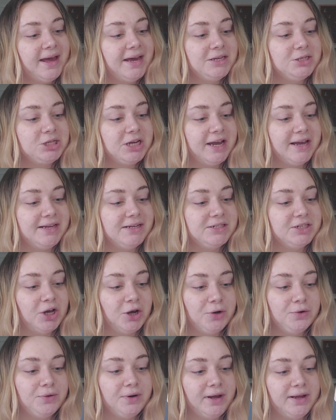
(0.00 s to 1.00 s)
H A
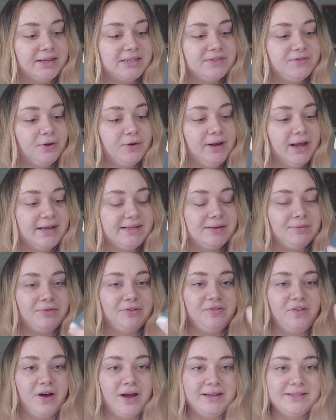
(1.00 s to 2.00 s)
Toner, Exfoliates and
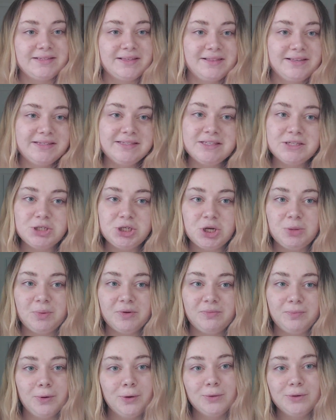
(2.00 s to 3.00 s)
Refines. This is a dupe
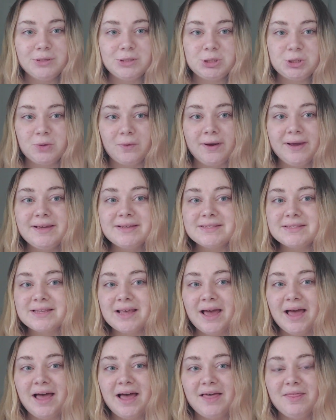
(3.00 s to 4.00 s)
of Paula's Choice.
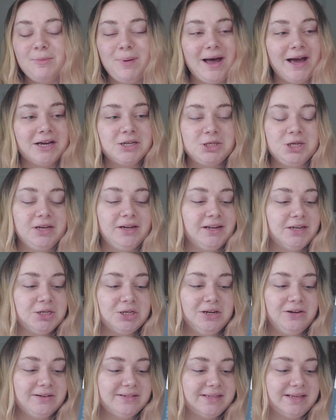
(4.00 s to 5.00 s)
The packaging
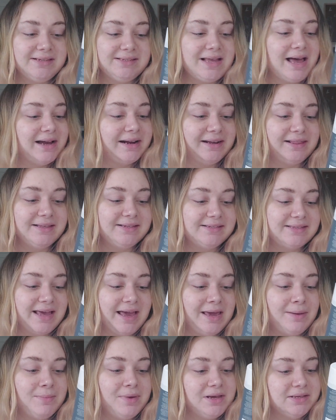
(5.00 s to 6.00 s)
literally looks exactly the
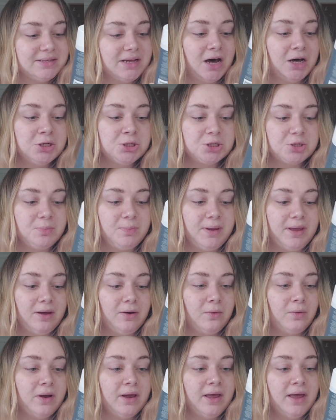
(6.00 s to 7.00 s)
same. It's one hundred
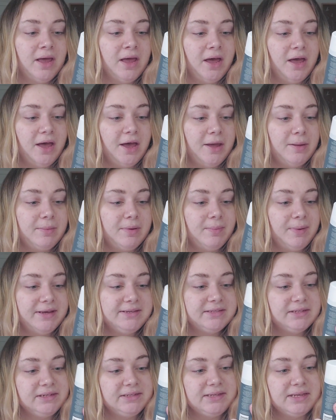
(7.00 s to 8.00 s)
mil. Um, it
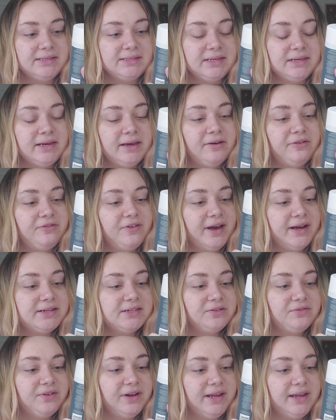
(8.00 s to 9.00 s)
basically says it
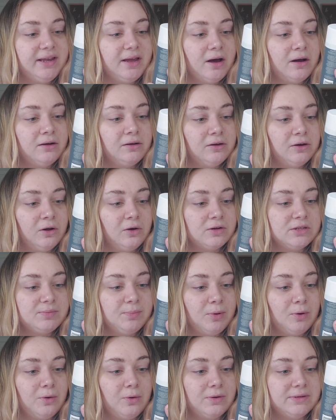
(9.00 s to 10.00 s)
effectively unclogs
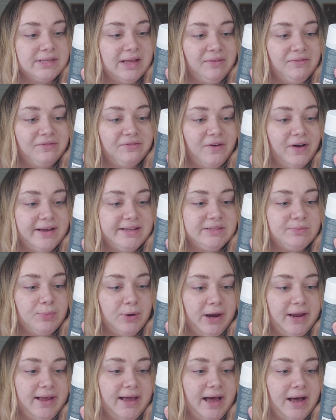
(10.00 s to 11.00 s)
pores and fights
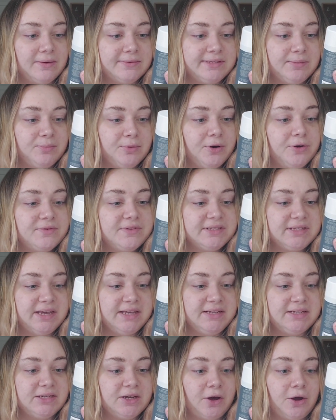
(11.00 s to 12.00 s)
breakouts, improves
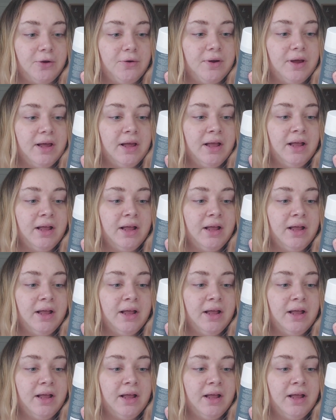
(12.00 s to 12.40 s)
skin tone,